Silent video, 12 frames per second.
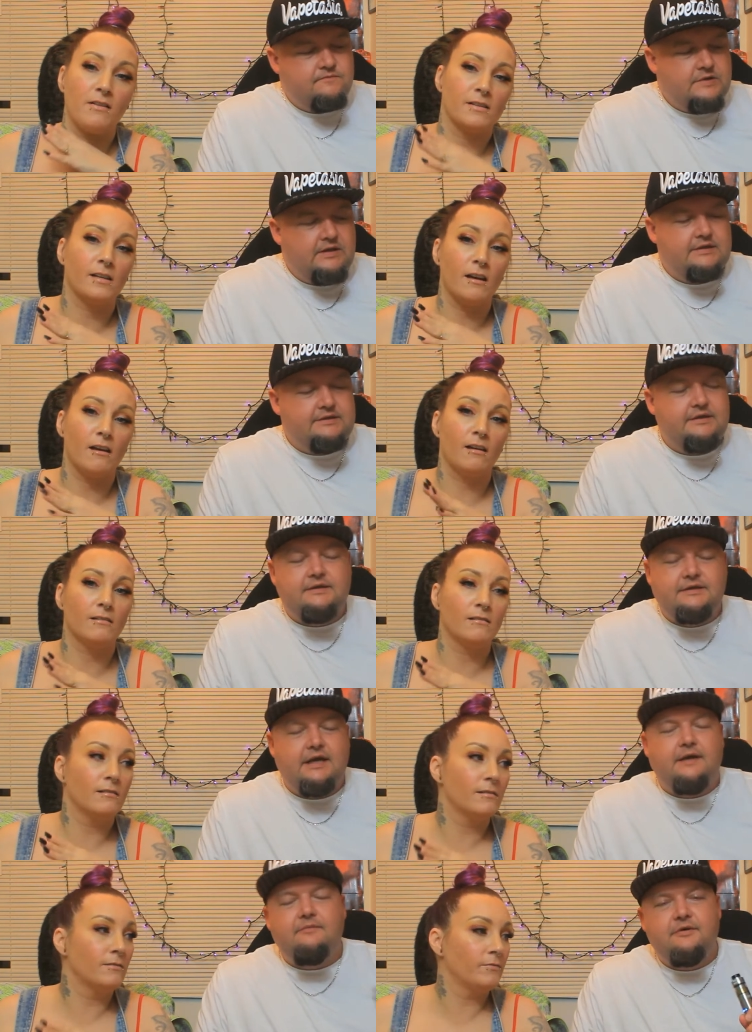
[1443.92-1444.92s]
Speaker 1: again. This is a
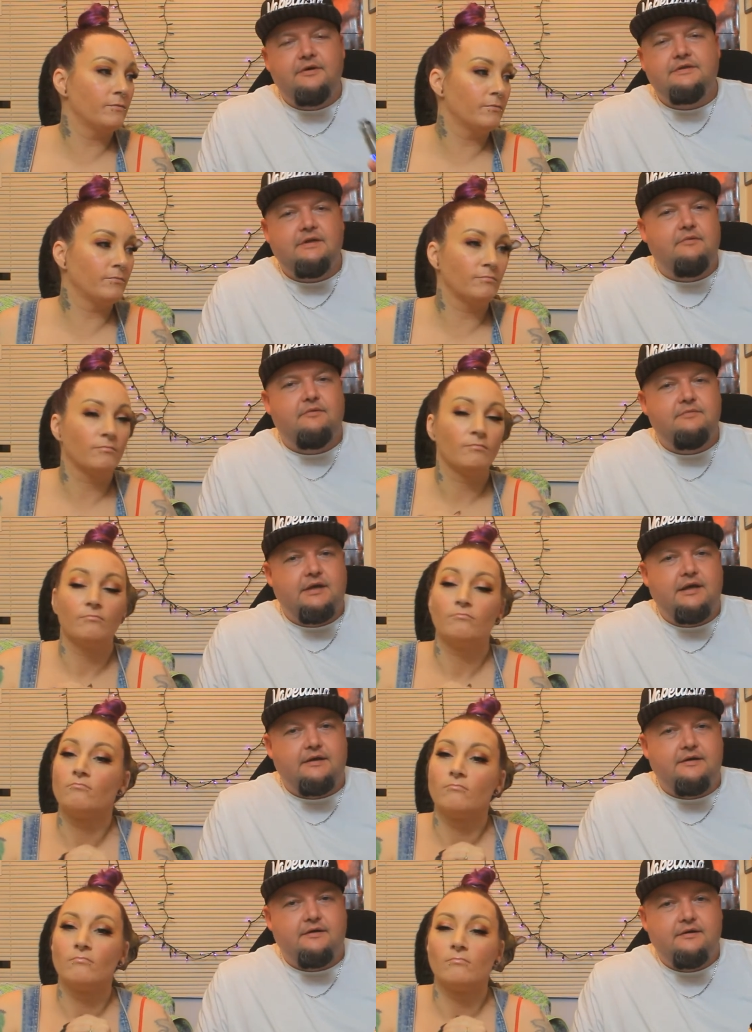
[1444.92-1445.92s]
Speaker 2: damn good sub ohm
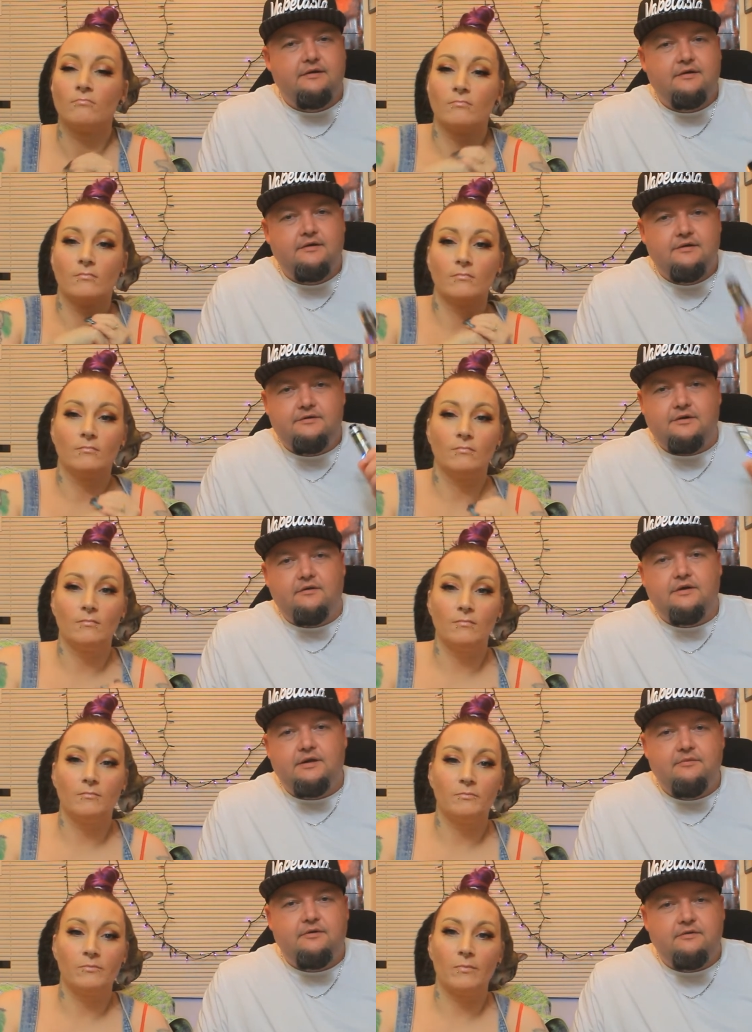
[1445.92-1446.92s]
tank. Don't get
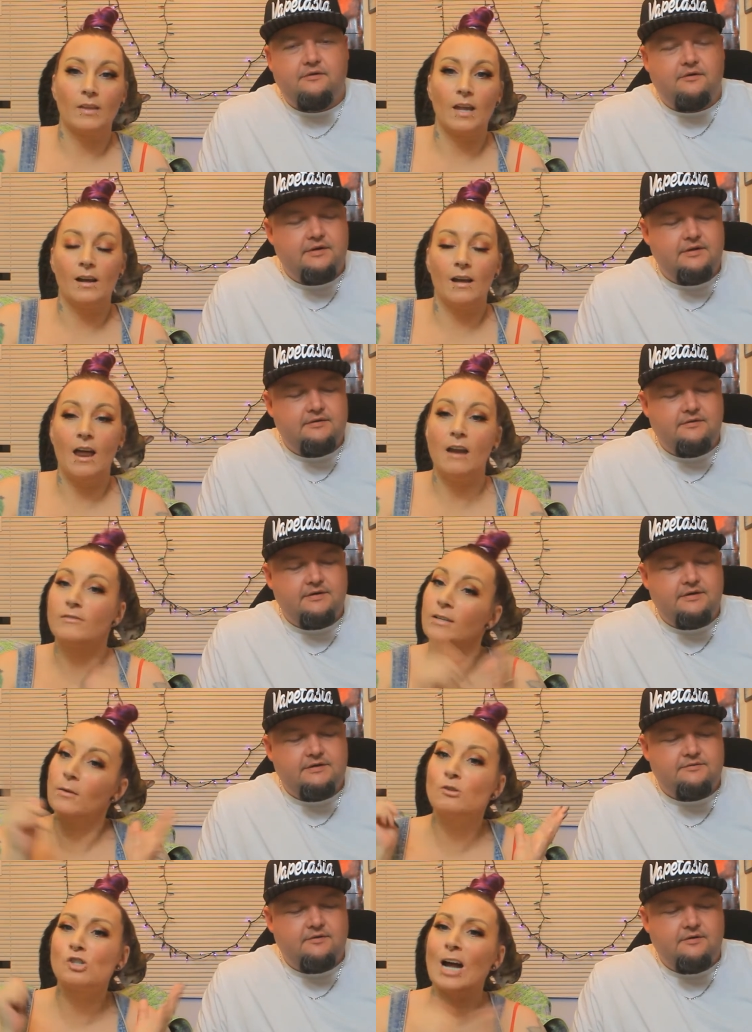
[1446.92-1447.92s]
me. Don't get it. Don't if get it
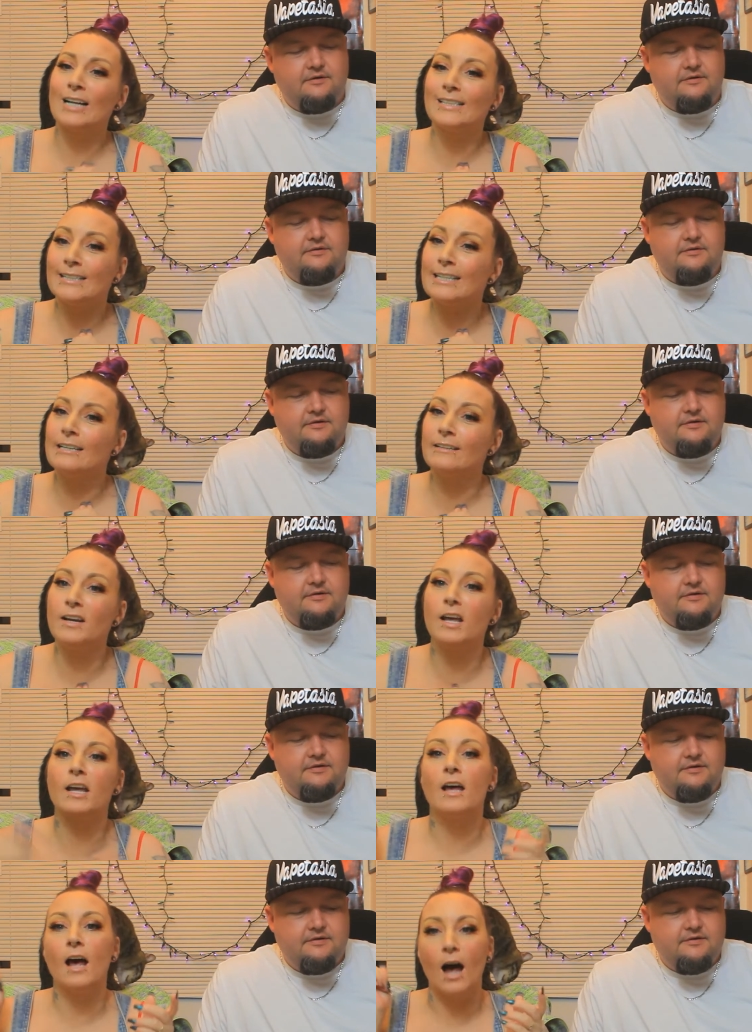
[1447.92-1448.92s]
wrong. If someone tries
Speaker 1: stealing it,
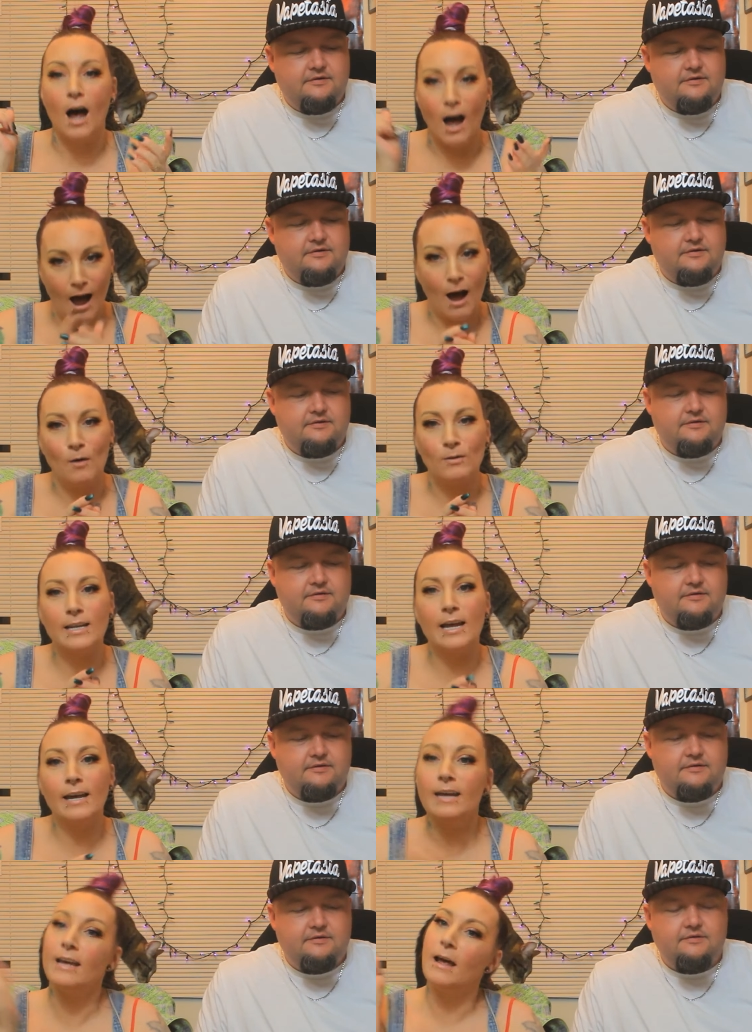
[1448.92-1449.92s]
I would take
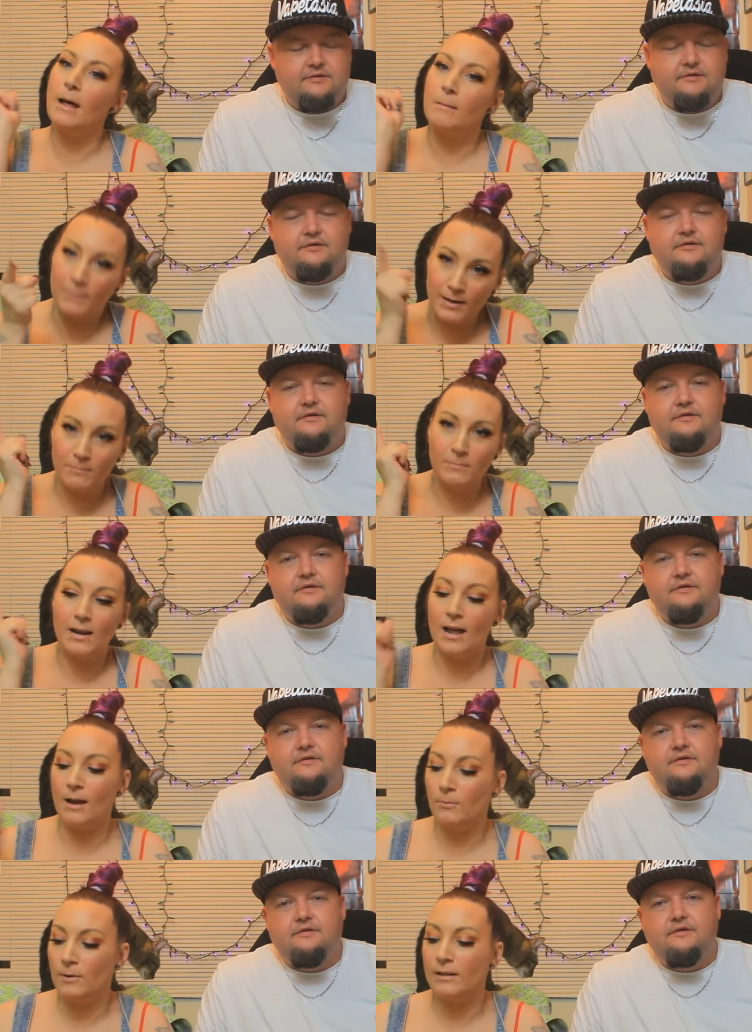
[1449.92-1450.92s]
it and beat him in the head
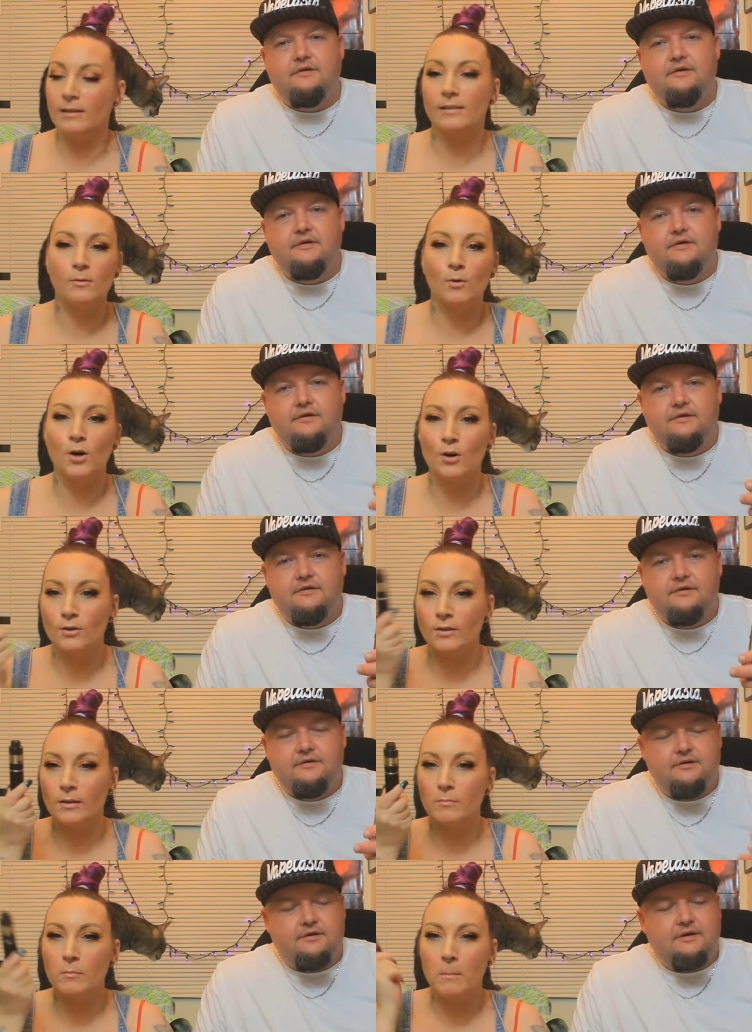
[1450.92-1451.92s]
with it because it would hurt them
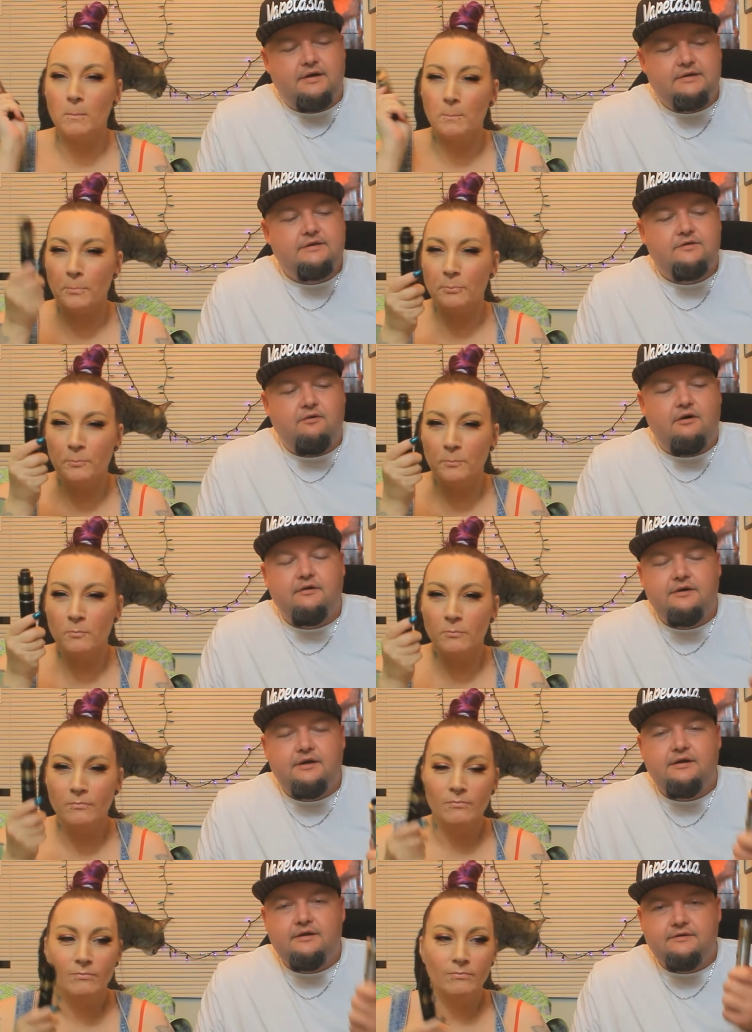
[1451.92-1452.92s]
Speaker 2: it's a quality
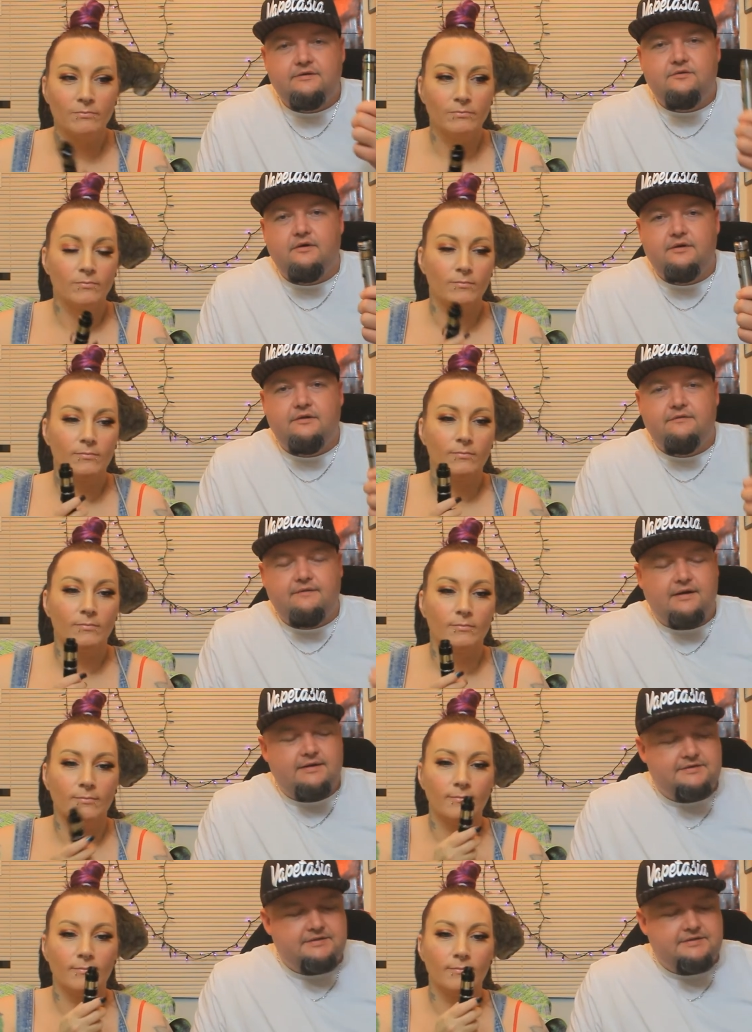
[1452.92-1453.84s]
it's a quality device, and